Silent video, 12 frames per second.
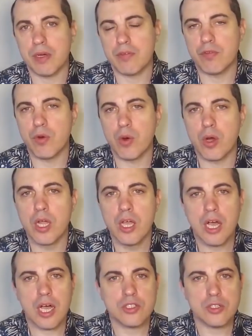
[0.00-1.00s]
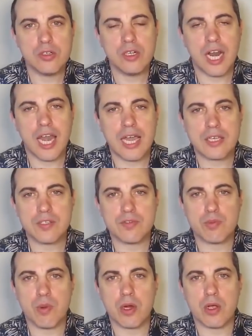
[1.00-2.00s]
but for a certain class of
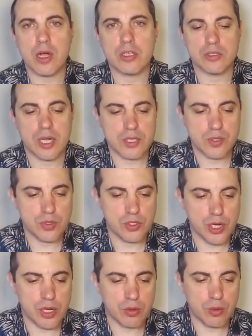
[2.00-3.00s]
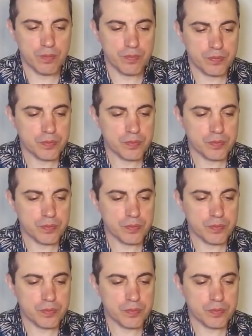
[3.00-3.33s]
smart contracts in general,